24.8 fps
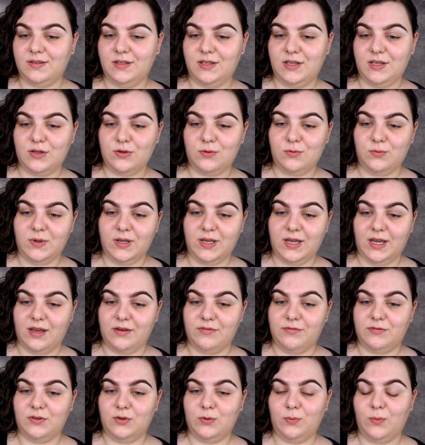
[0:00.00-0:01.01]
Here we
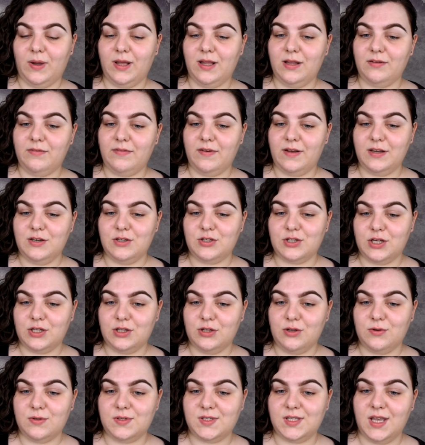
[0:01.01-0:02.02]
have 12
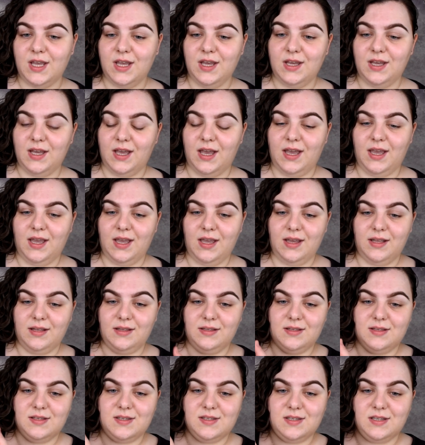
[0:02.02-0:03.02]
eyeshadows
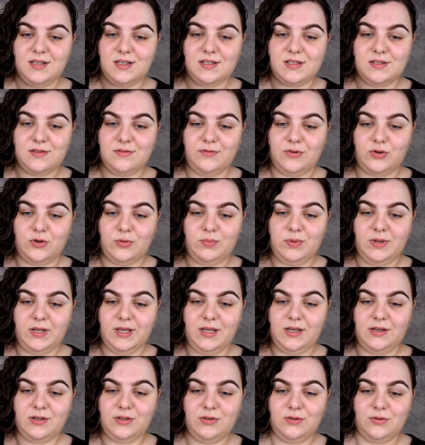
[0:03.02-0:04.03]
and 6 for
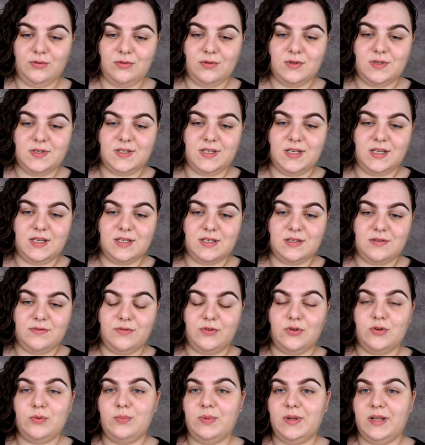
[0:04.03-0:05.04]
player 2, 6
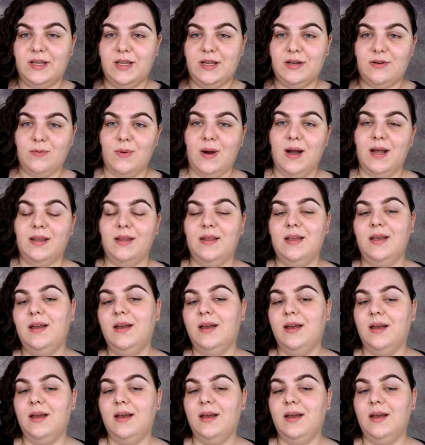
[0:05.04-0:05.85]
for player 1,